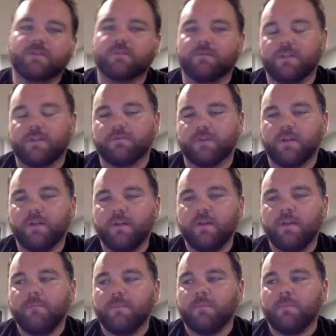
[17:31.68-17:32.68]
injury.
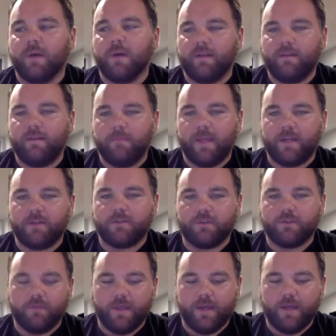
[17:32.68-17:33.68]
But making
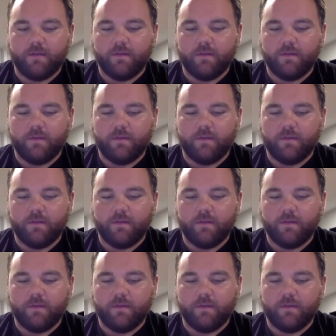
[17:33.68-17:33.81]
sure that